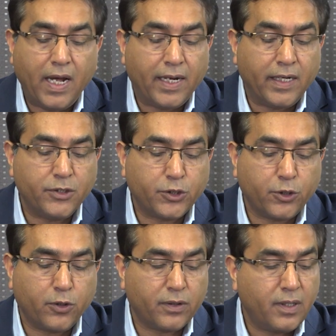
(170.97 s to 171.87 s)
and
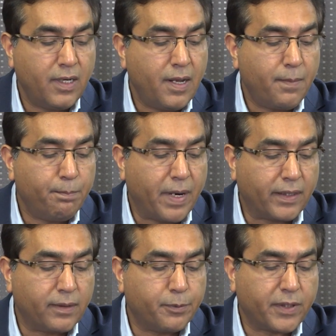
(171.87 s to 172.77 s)
ensure
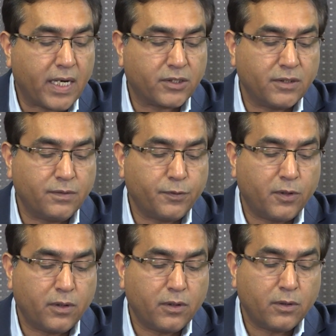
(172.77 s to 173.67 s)
better protections
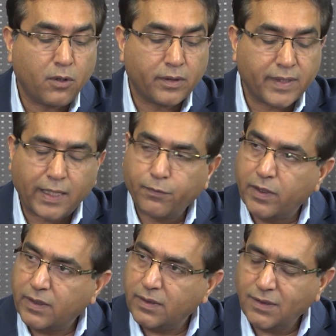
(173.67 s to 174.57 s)
for contract
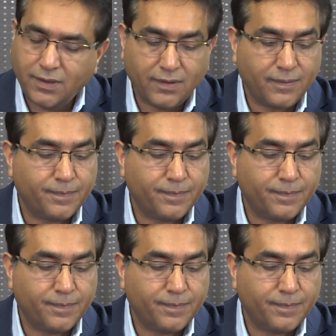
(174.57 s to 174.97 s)
workers.